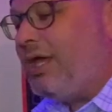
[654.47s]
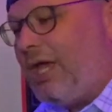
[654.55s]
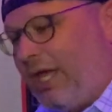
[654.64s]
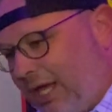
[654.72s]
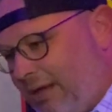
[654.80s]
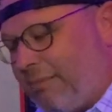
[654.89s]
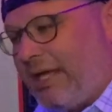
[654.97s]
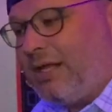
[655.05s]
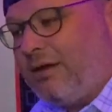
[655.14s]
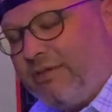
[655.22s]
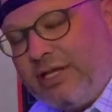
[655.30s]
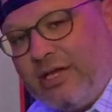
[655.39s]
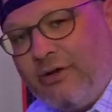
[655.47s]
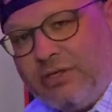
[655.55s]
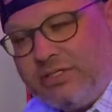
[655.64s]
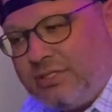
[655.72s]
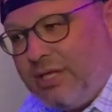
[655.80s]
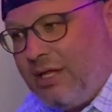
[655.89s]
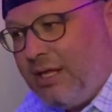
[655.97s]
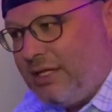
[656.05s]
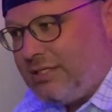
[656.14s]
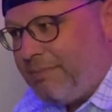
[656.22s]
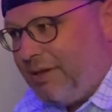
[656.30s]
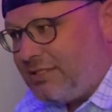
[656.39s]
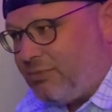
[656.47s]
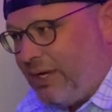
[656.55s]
And making a video is the best